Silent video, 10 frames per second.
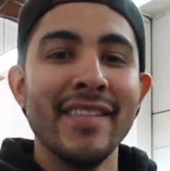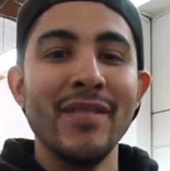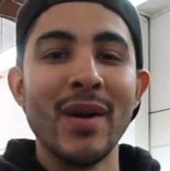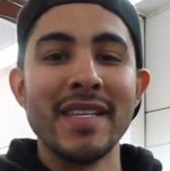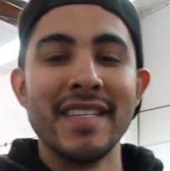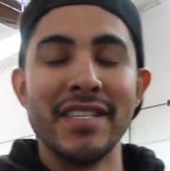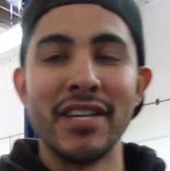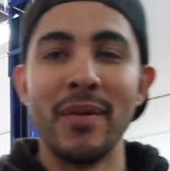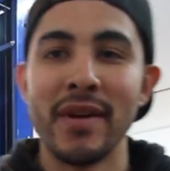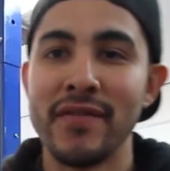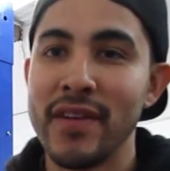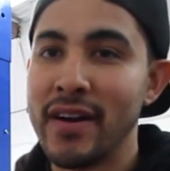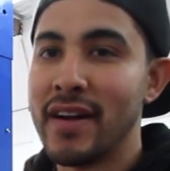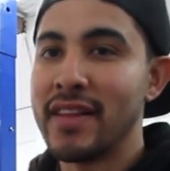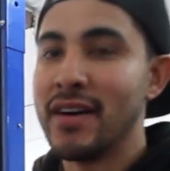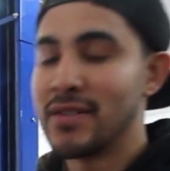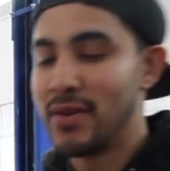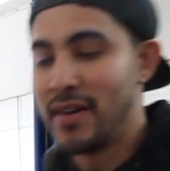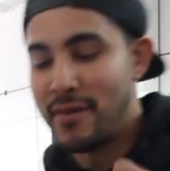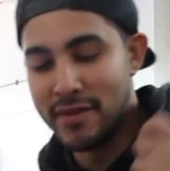Focus is in the shop. We gotta figure out what the hell's
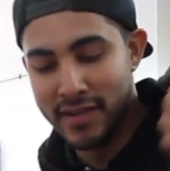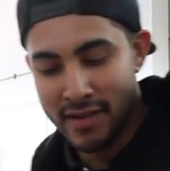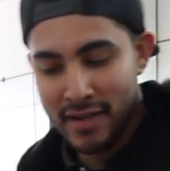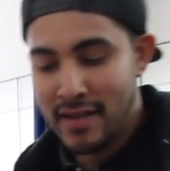going on with it.